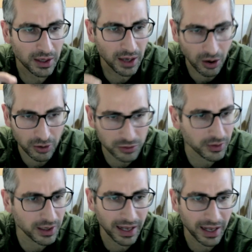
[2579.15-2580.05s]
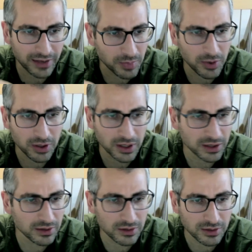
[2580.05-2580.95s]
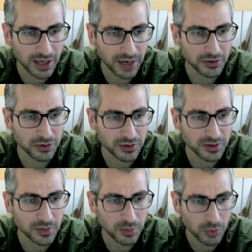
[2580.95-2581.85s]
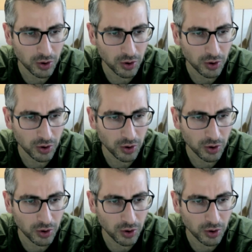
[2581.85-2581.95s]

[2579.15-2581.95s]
How long do they last? Maybe you can dive into this a bit more.